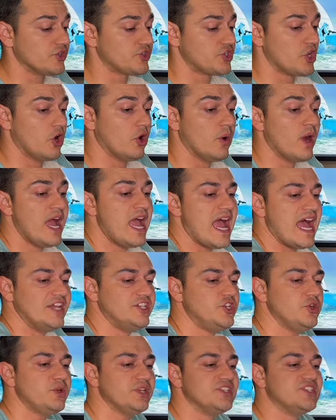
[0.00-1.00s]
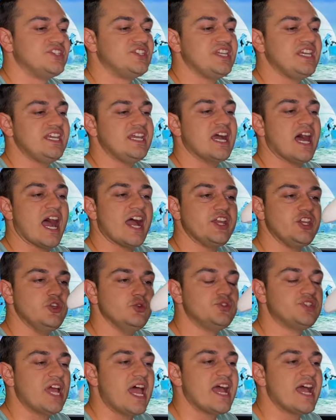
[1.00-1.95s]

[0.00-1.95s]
So as you can see, I used